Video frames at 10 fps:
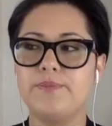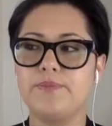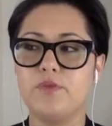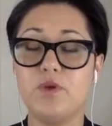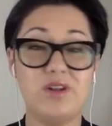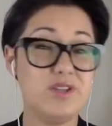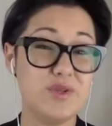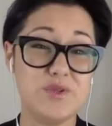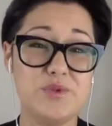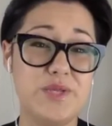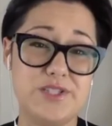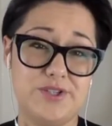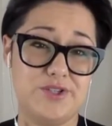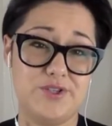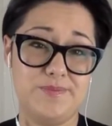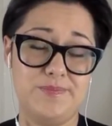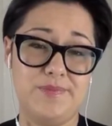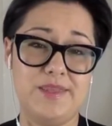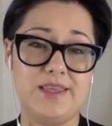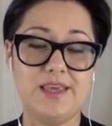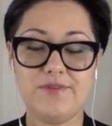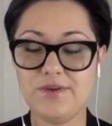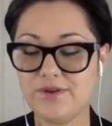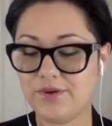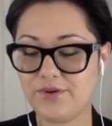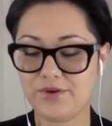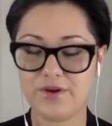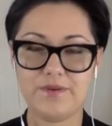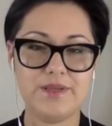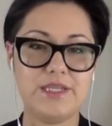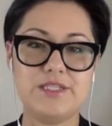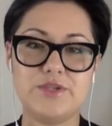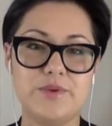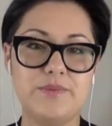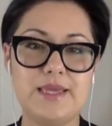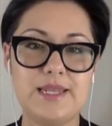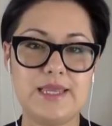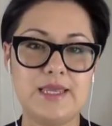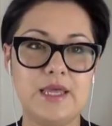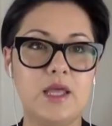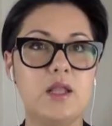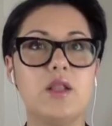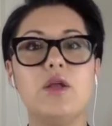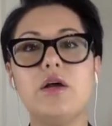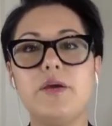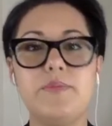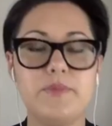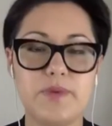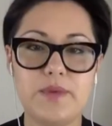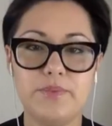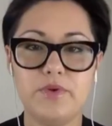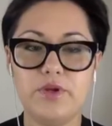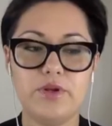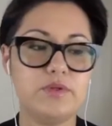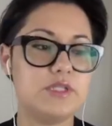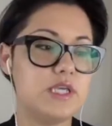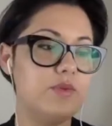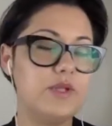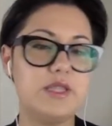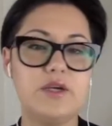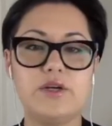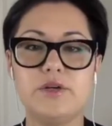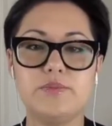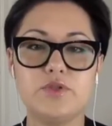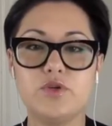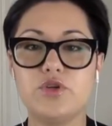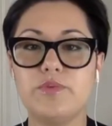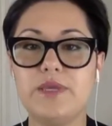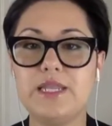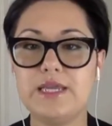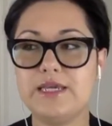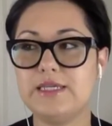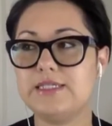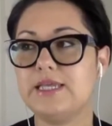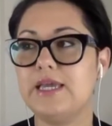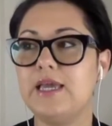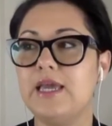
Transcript: You can also do research. If you know you're going into a meeting, look up the people, see what their social media is like.